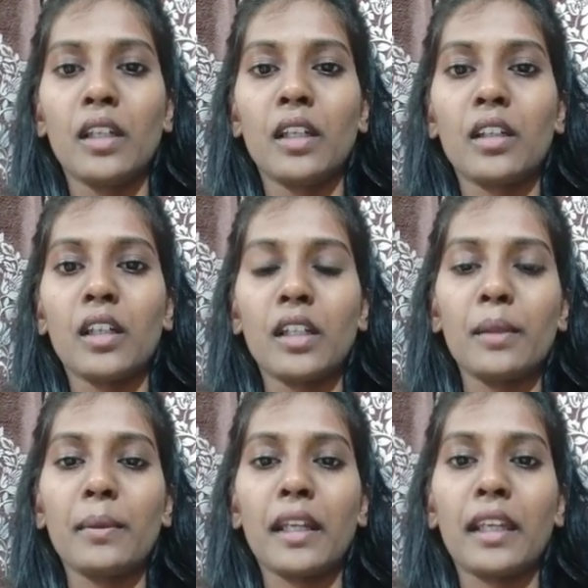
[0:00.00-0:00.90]
curly
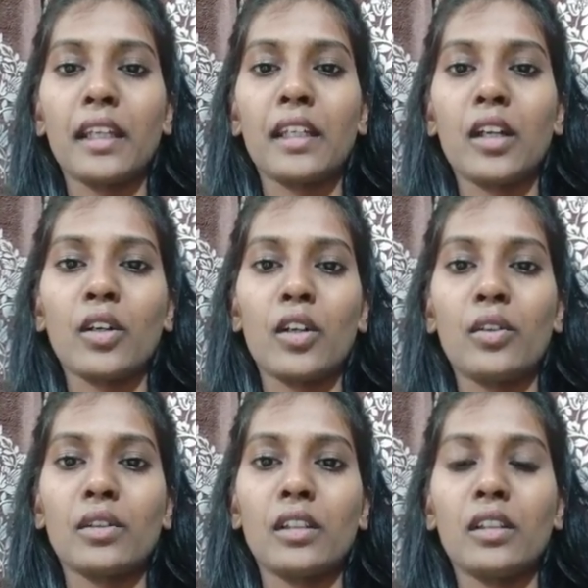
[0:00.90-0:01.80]
bracket
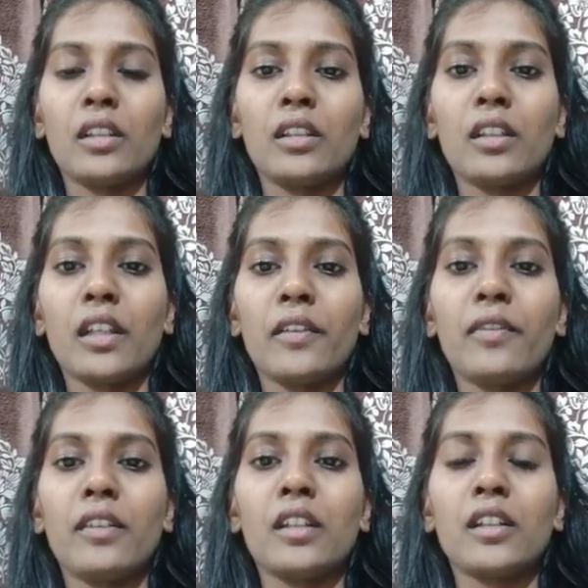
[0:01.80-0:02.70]
account ref
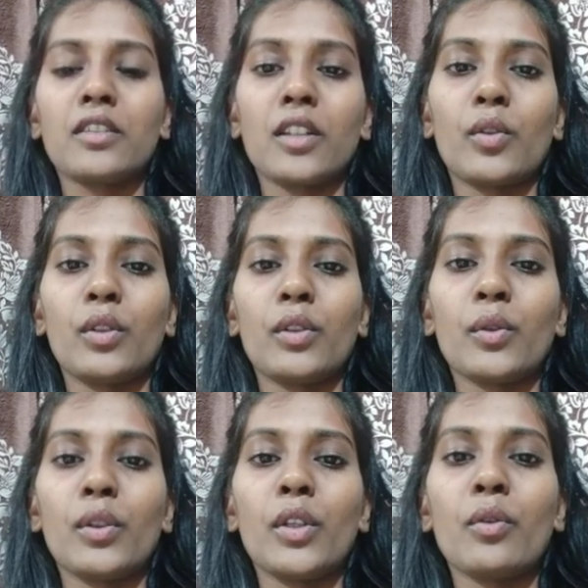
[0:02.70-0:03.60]
is equal to
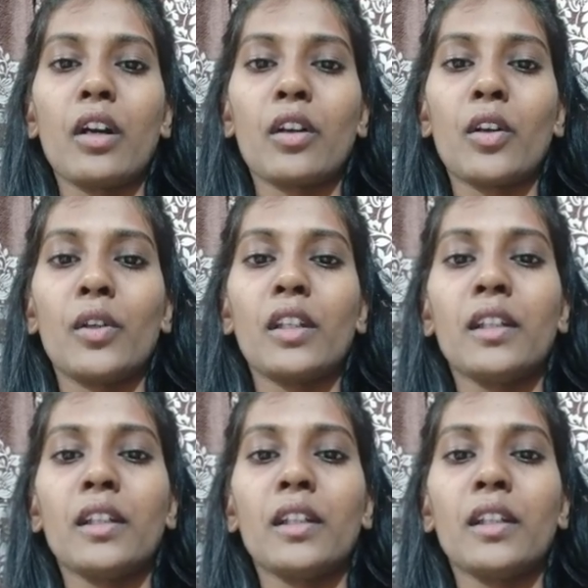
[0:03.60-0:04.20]
new account